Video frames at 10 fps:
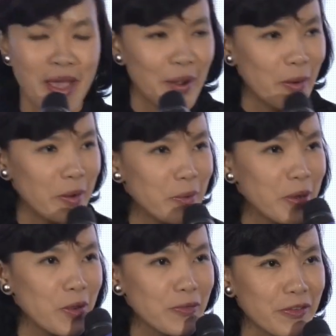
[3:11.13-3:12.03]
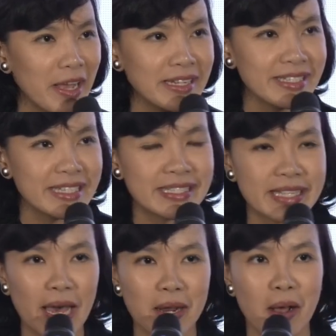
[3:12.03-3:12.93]
we're good friends, is
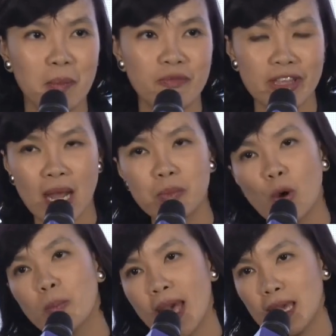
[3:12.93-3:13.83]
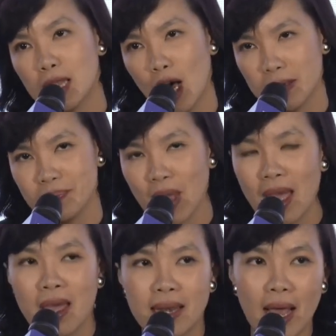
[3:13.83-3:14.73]
that Vietnam don't pay a lot.
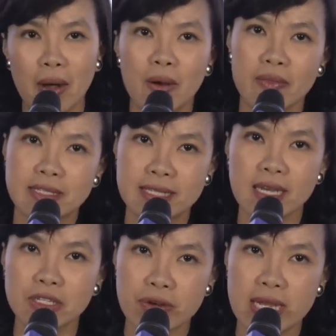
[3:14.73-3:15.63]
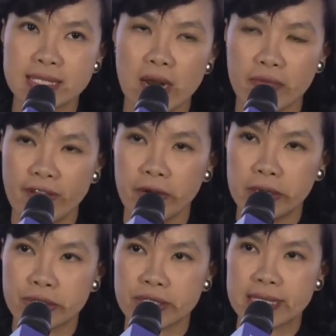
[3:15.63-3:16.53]
Now, the second trend that are very
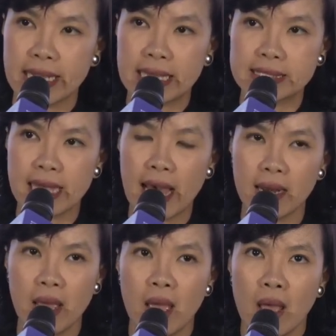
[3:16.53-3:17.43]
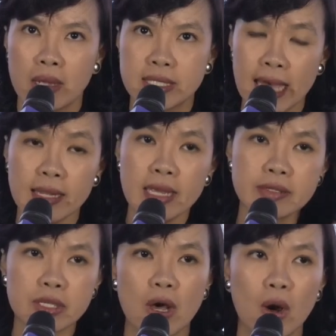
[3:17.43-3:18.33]
interesting is that 10
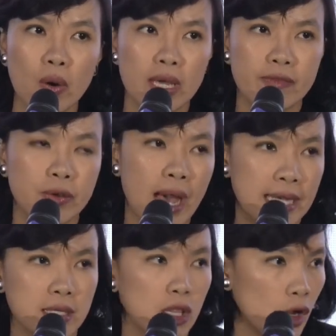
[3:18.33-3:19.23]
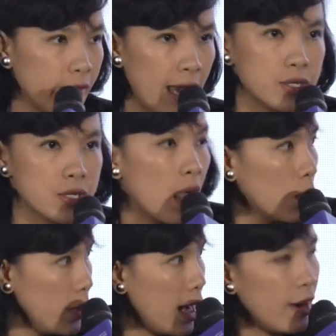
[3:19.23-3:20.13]
years ago, if you ask a lot of HR,
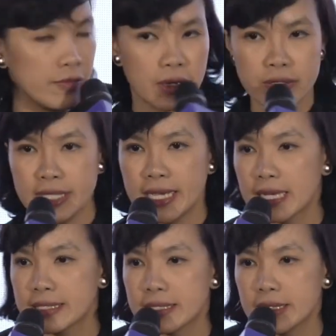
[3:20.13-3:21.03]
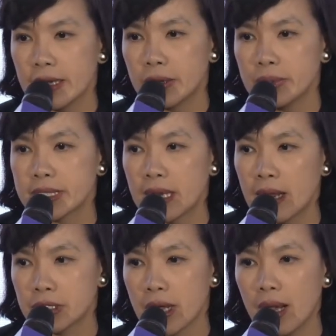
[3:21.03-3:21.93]
and we have, Alexis here who is in
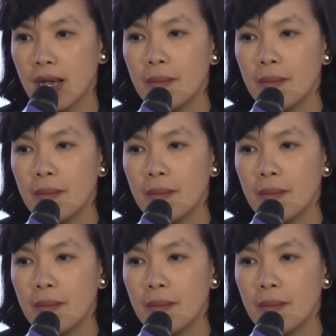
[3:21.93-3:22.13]
HR,